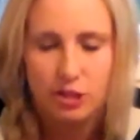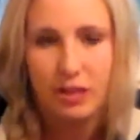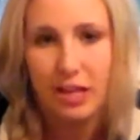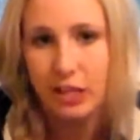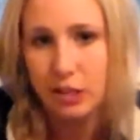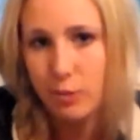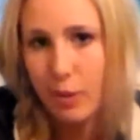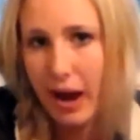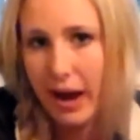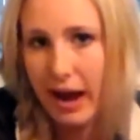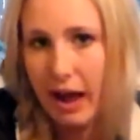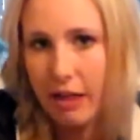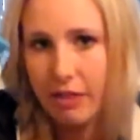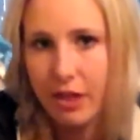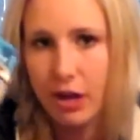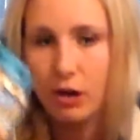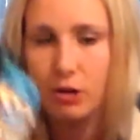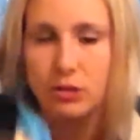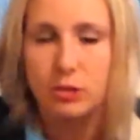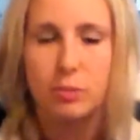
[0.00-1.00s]
so that's why I got
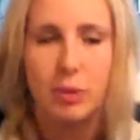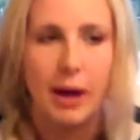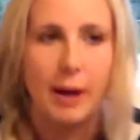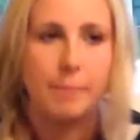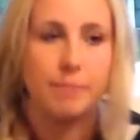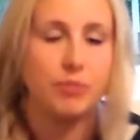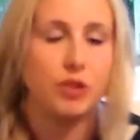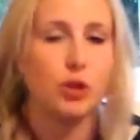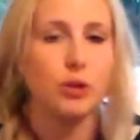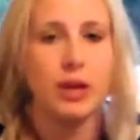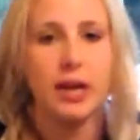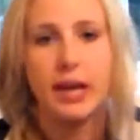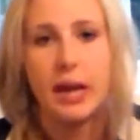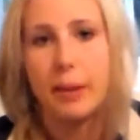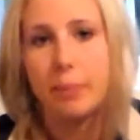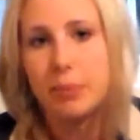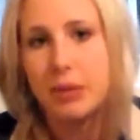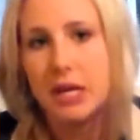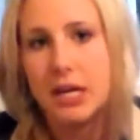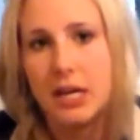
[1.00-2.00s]
those, but you could
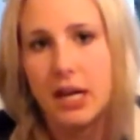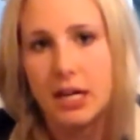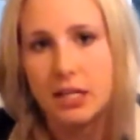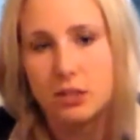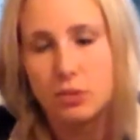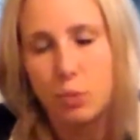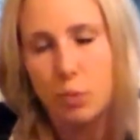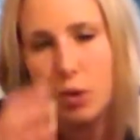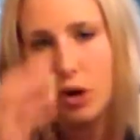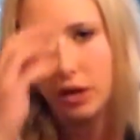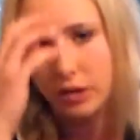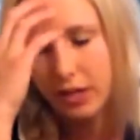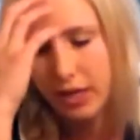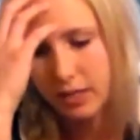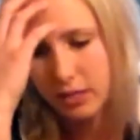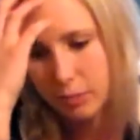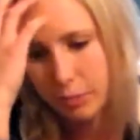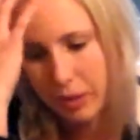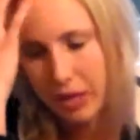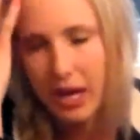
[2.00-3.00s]
get peanuts,
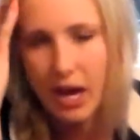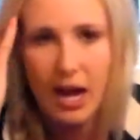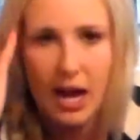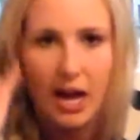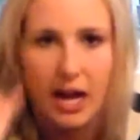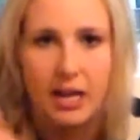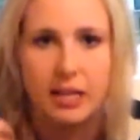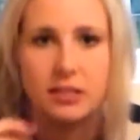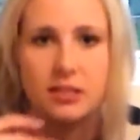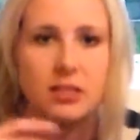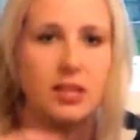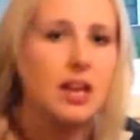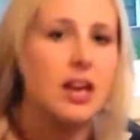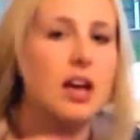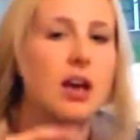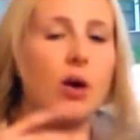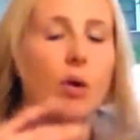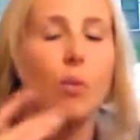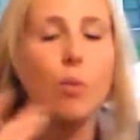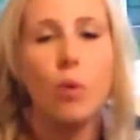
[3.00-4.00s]
walnuts, pecans,
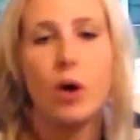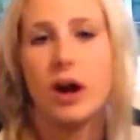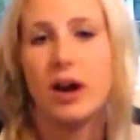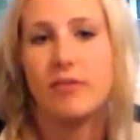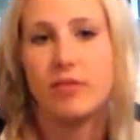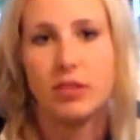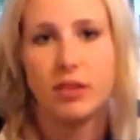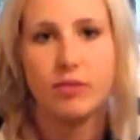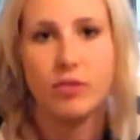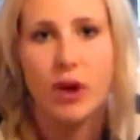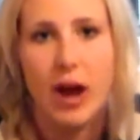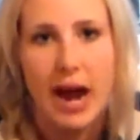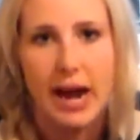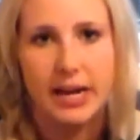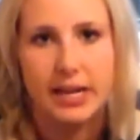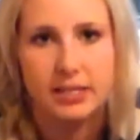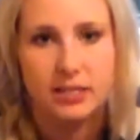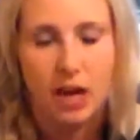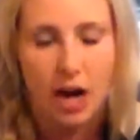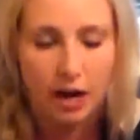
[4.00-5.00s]
whatever the
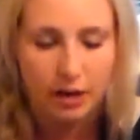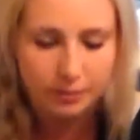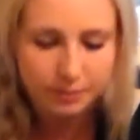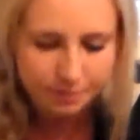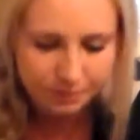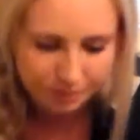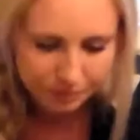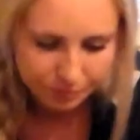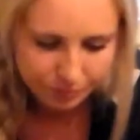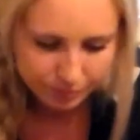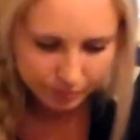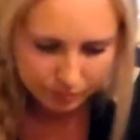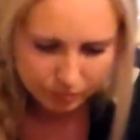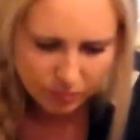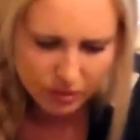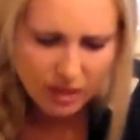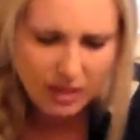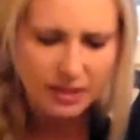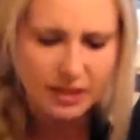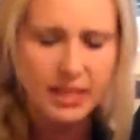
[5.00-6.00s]
varieties are.
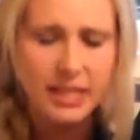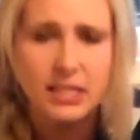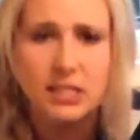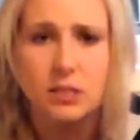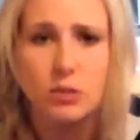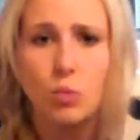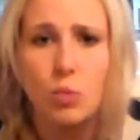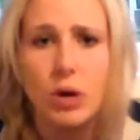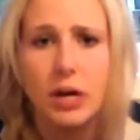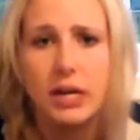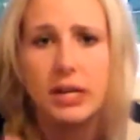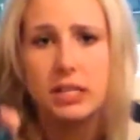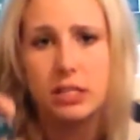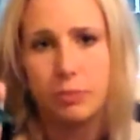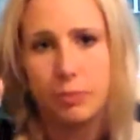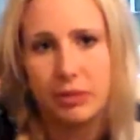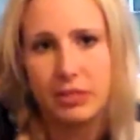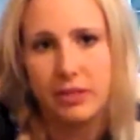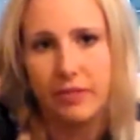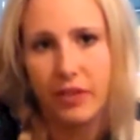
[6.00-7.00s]
This one
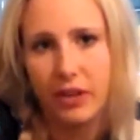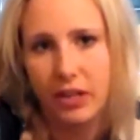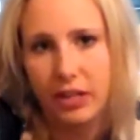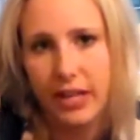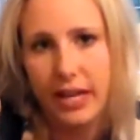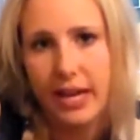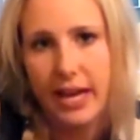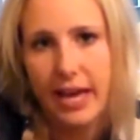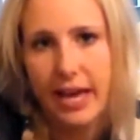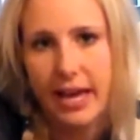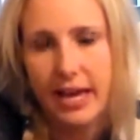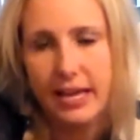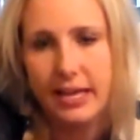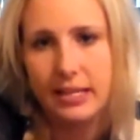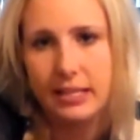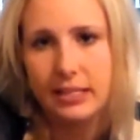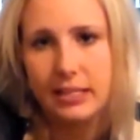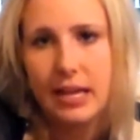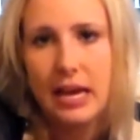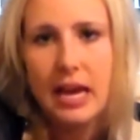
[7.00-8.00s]
specifically
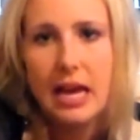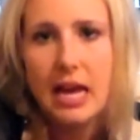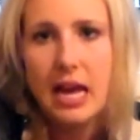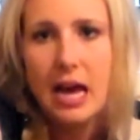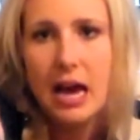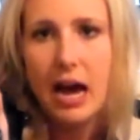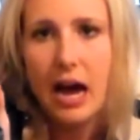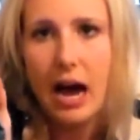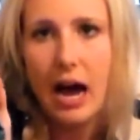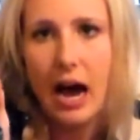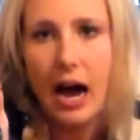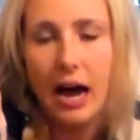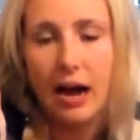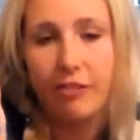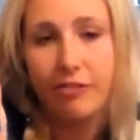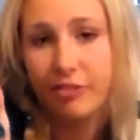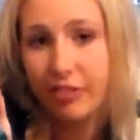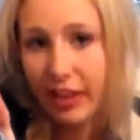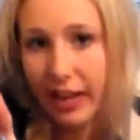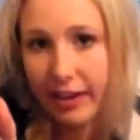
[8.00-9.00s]
is
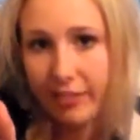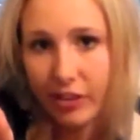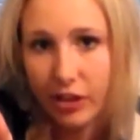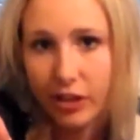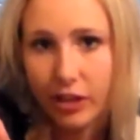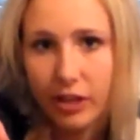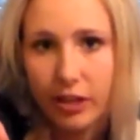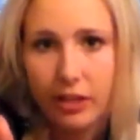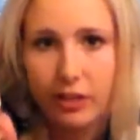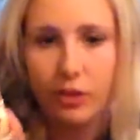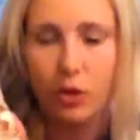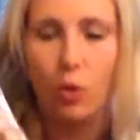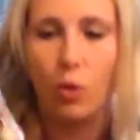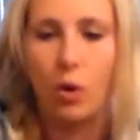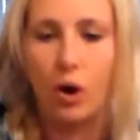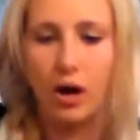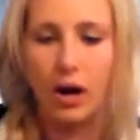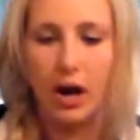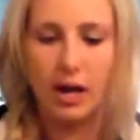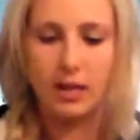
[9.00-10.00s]
flavored,
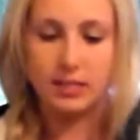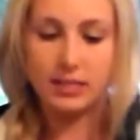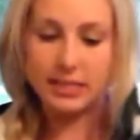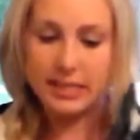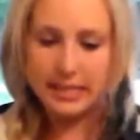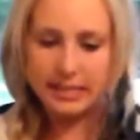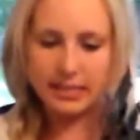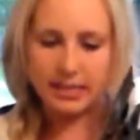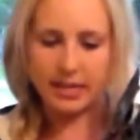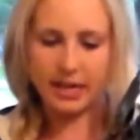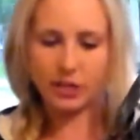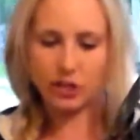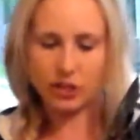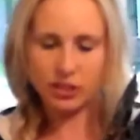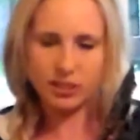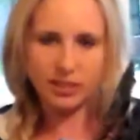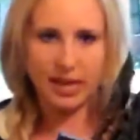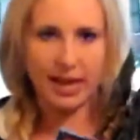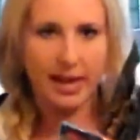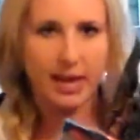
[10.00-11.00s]
or seasoned I
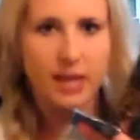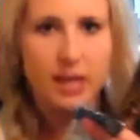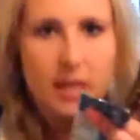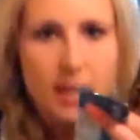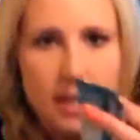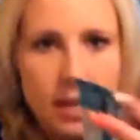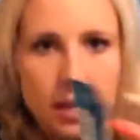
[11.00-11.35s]
should say.